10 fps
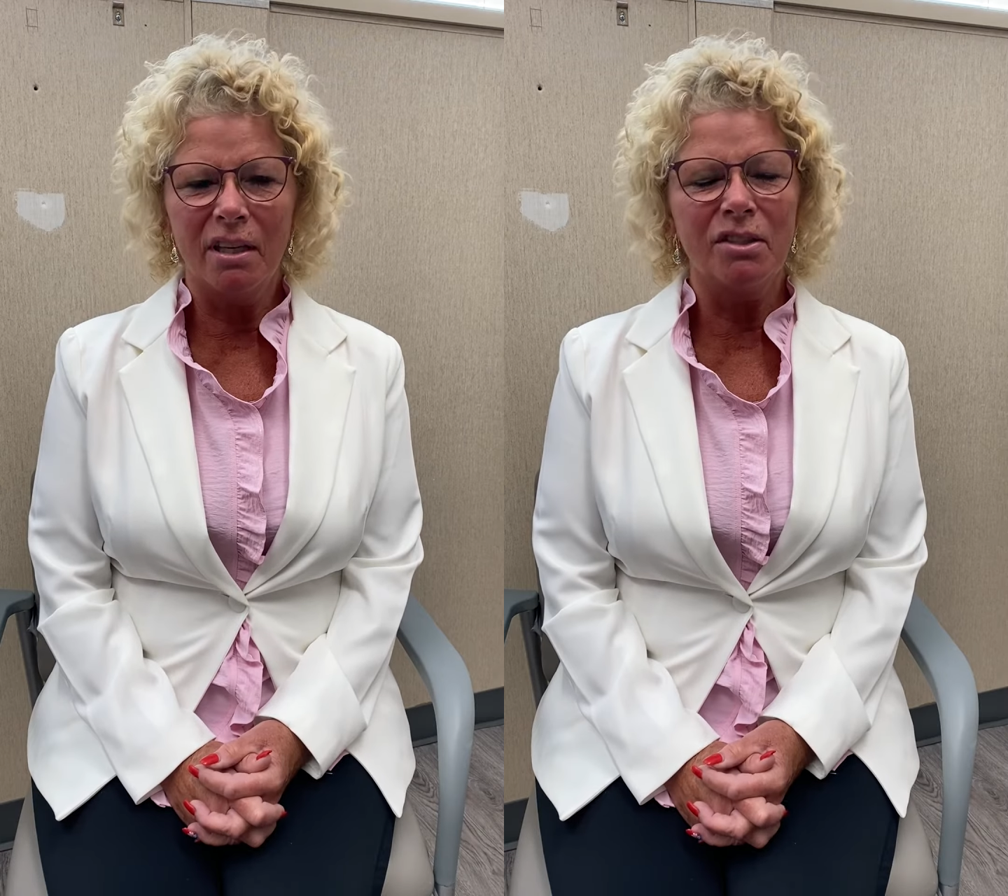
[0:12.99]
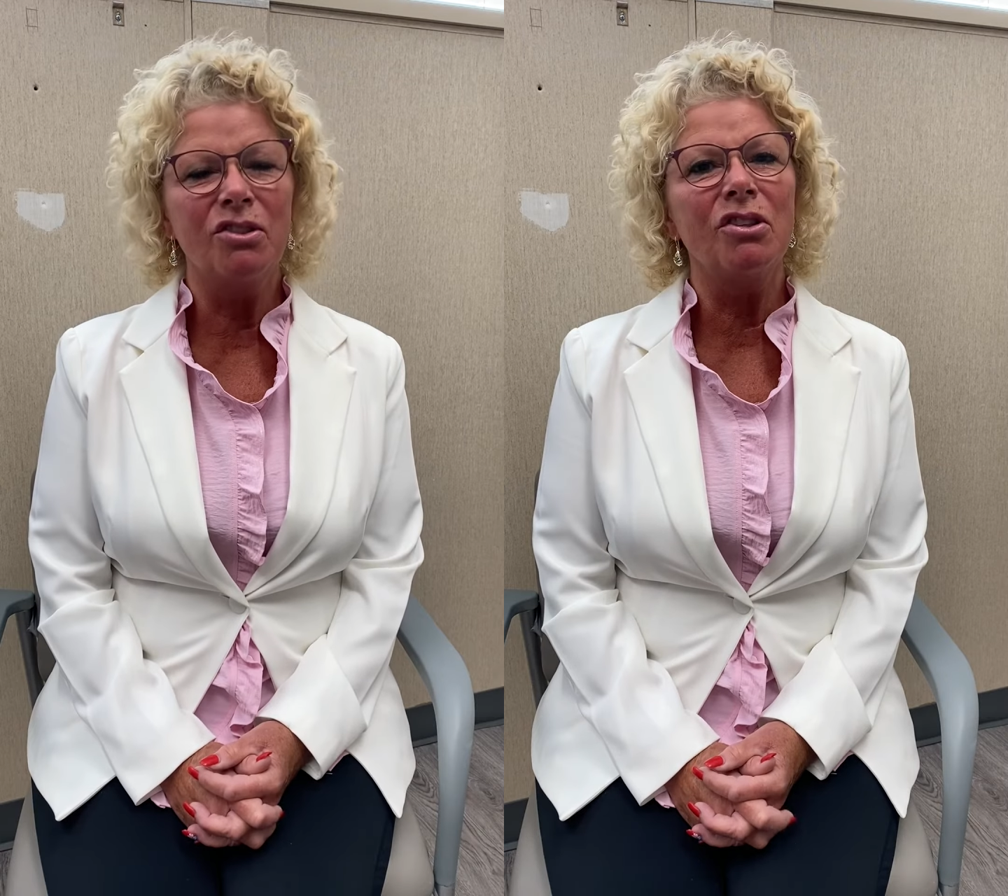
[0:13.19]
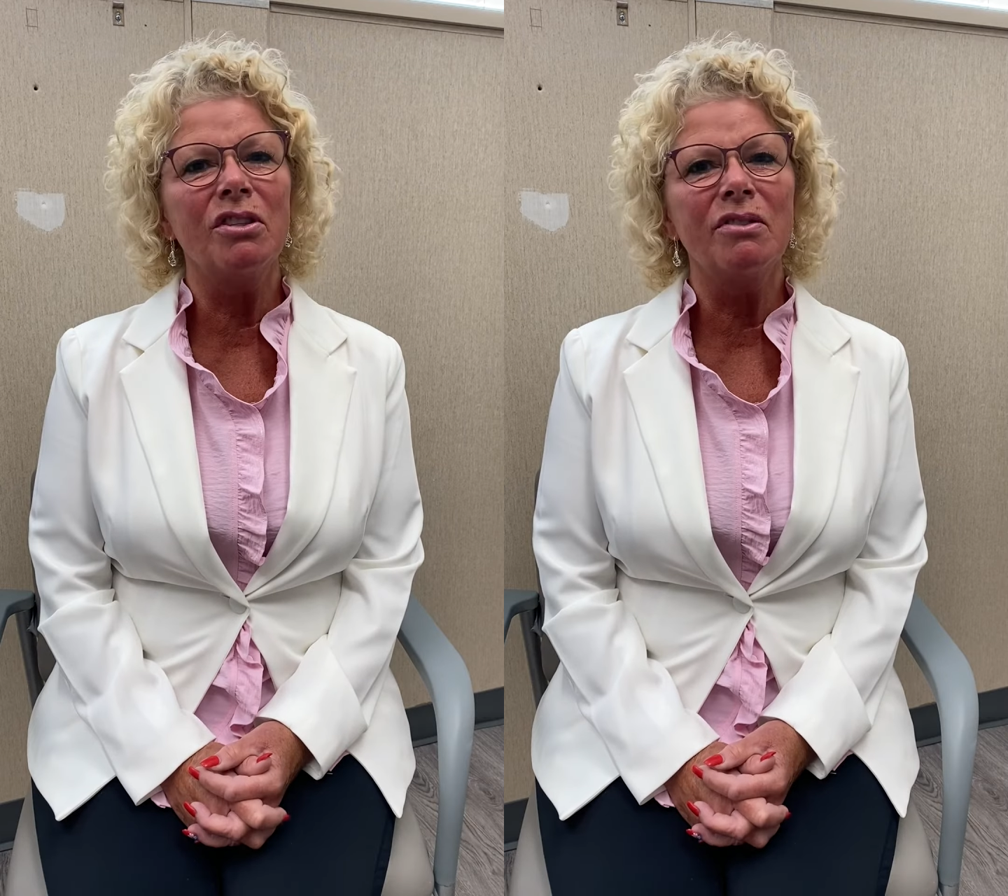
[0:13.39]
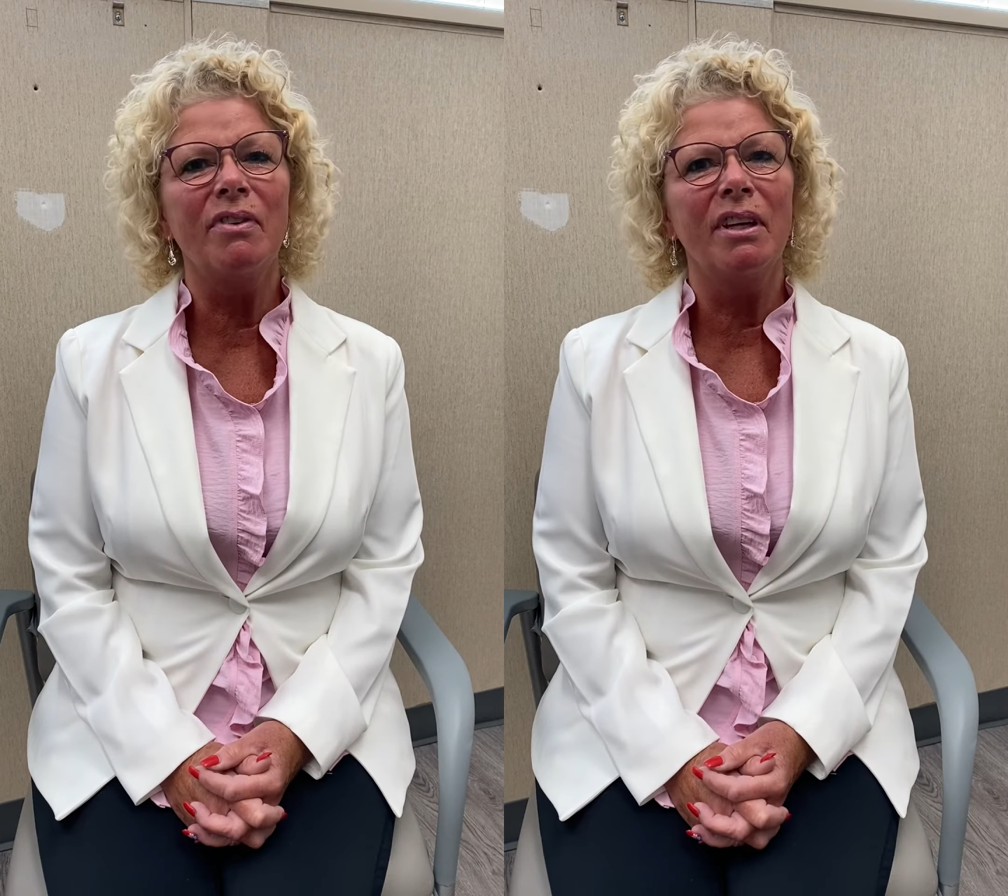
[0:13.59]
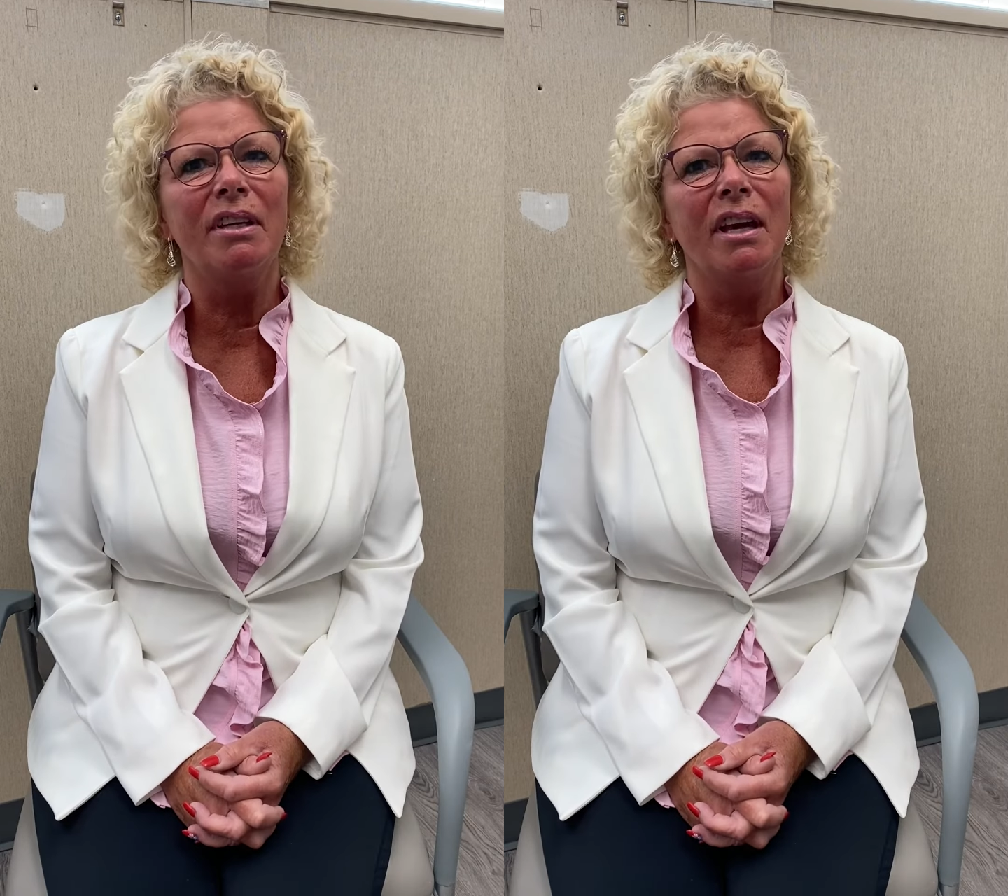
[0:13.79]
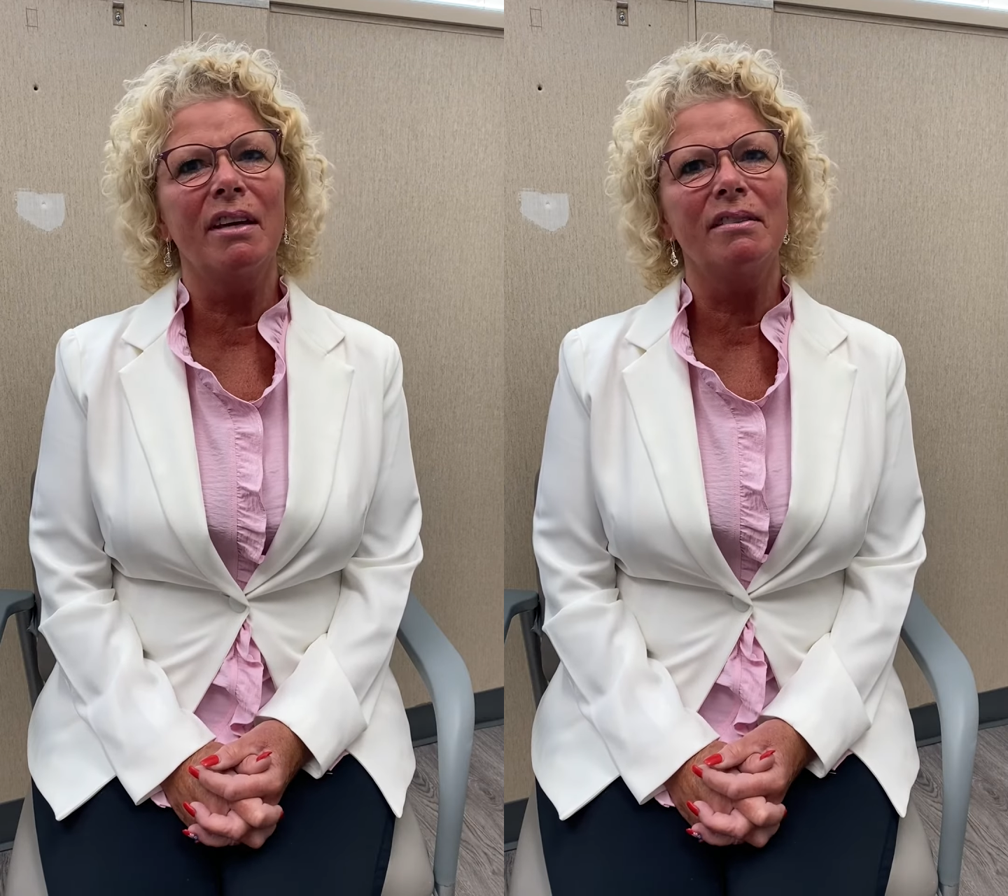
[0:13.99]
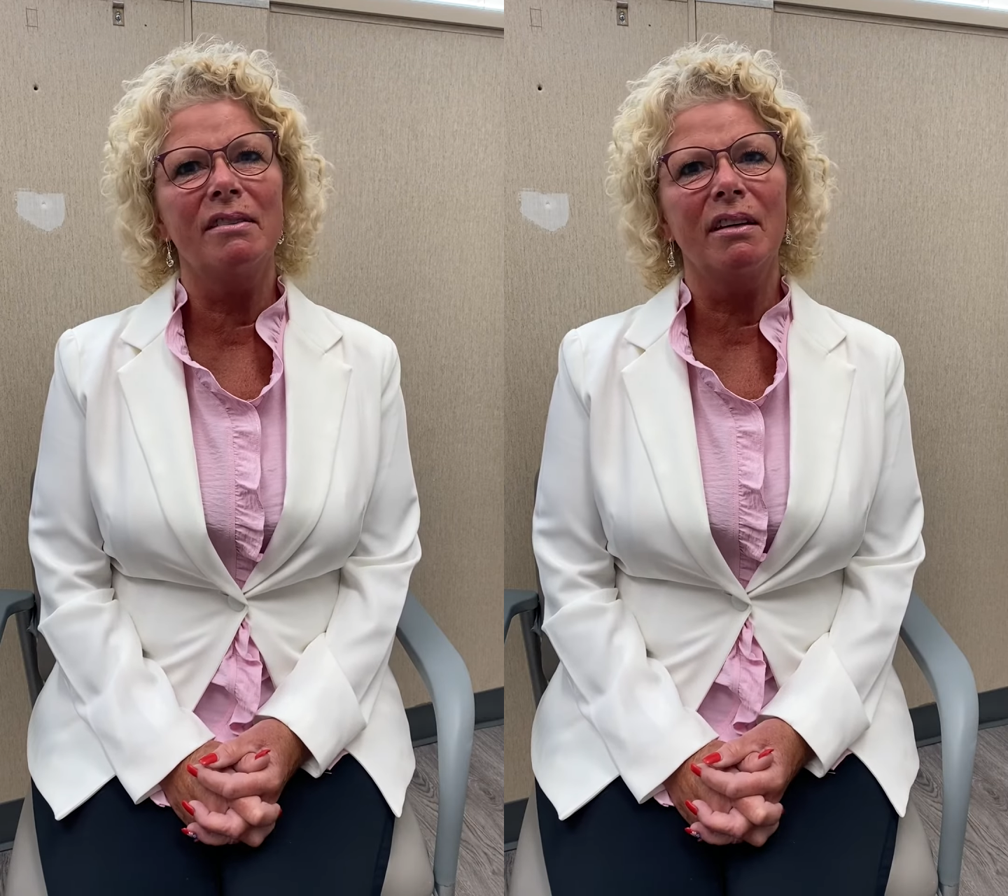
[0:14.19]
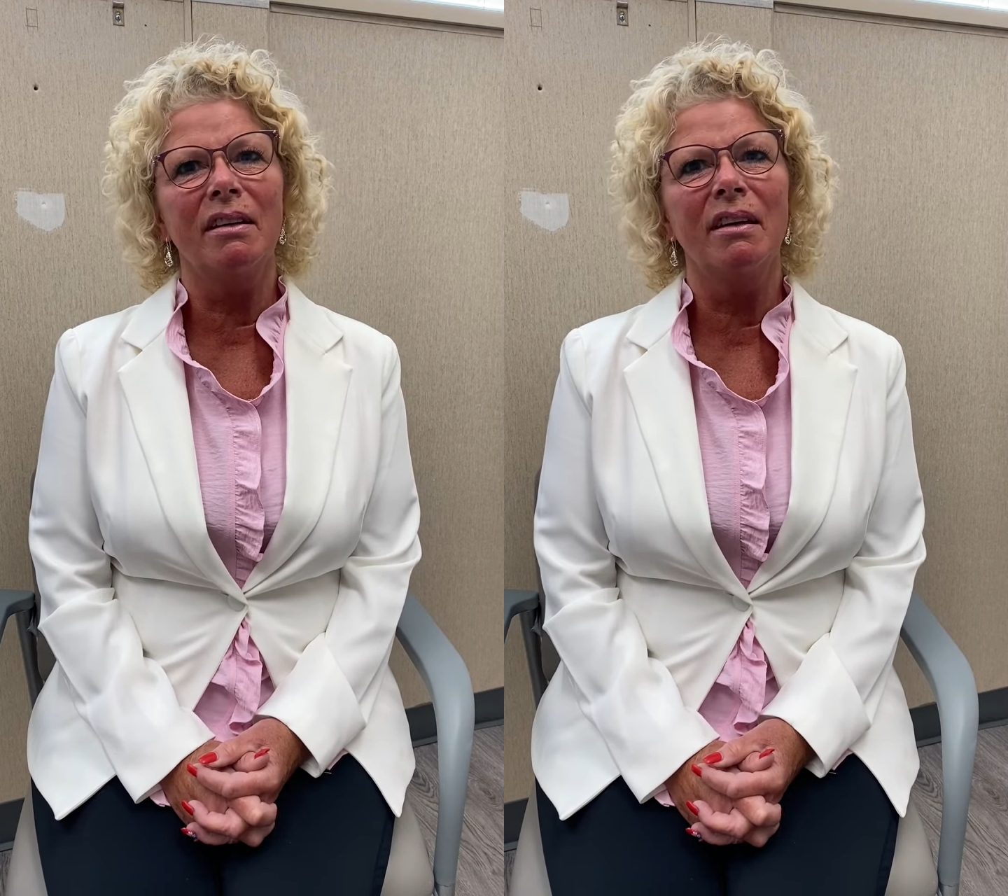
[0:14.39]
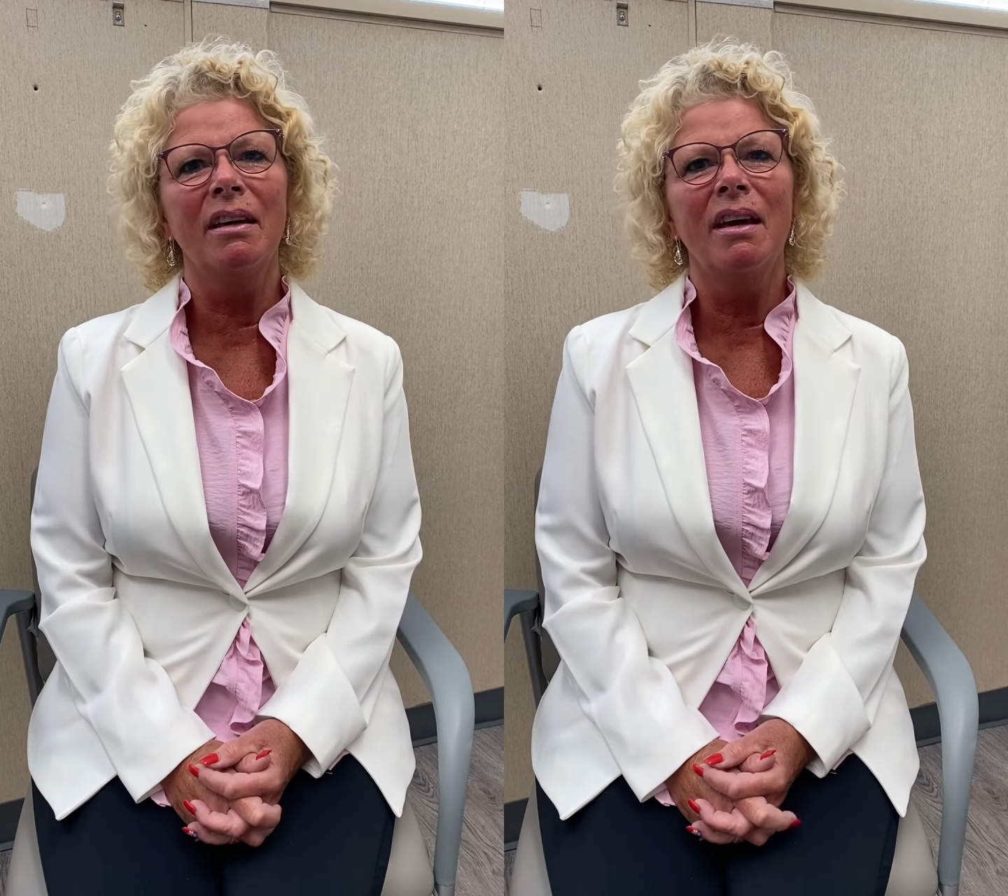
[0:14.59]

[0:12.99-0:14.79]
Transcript: is just fantastic.